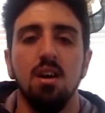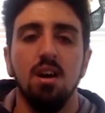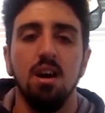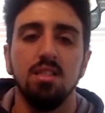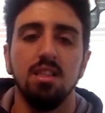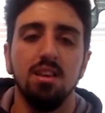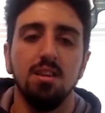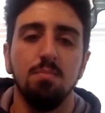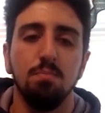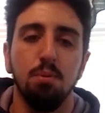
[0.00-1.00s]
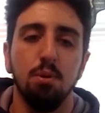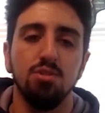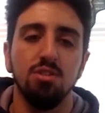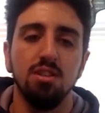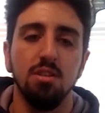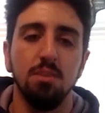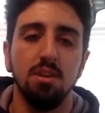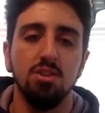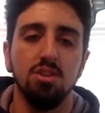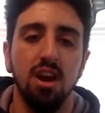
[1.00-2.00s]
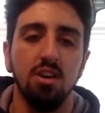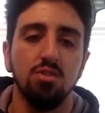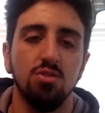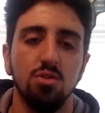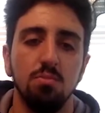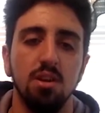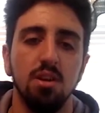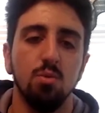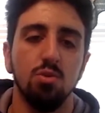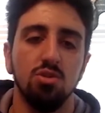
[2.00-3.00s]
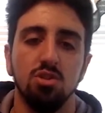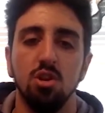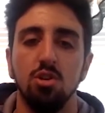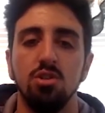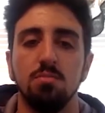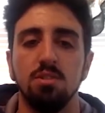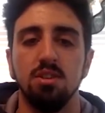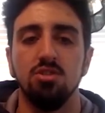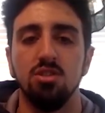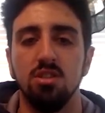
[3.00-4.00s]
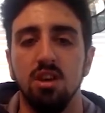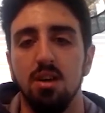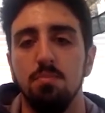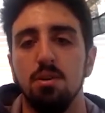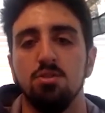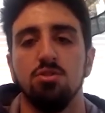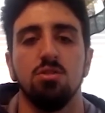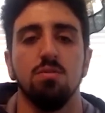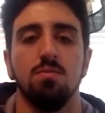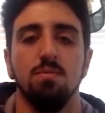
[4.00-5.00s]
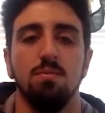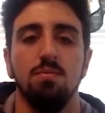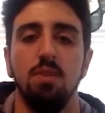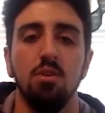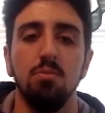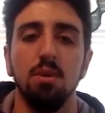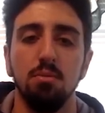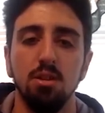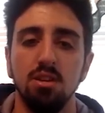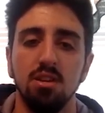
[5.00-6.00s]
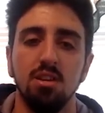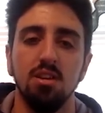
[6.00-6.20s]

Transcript: I think personally, the biggest challenge for me was just learning the position. I pitched very minimally